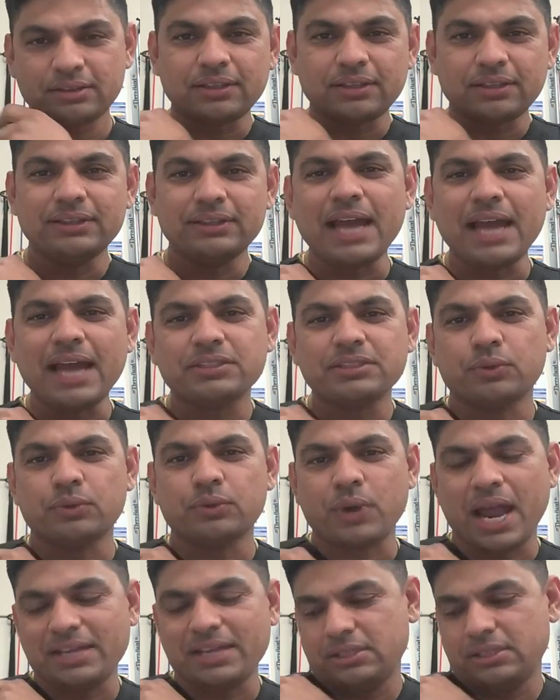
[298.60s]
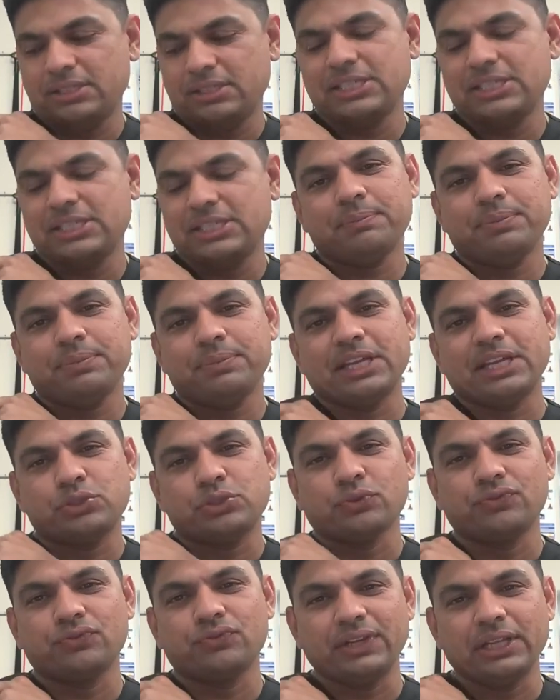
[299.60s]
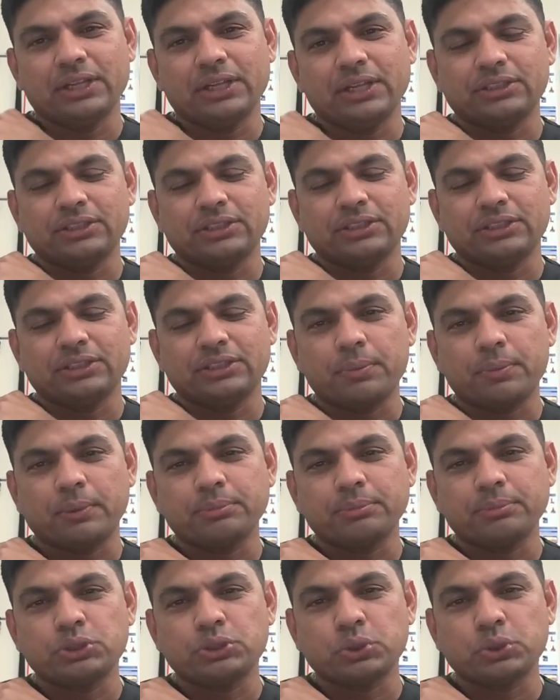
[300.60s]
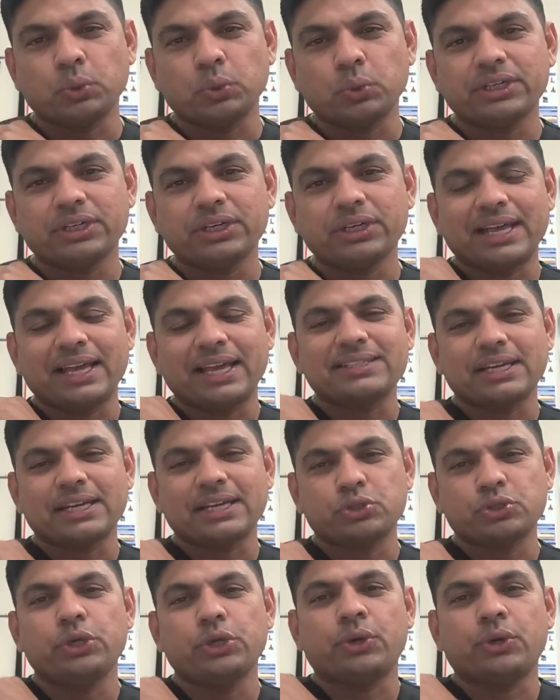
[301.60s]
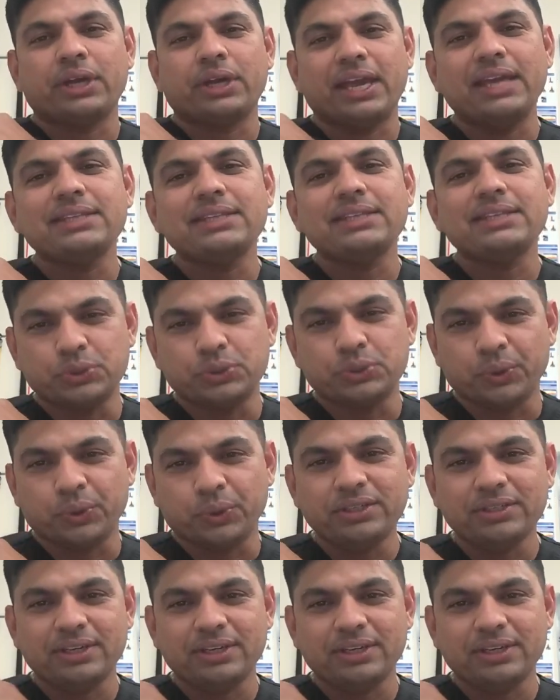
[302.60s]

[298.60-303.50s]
That right tip that you feel on the top of the shoulder, that's actually your AC joint.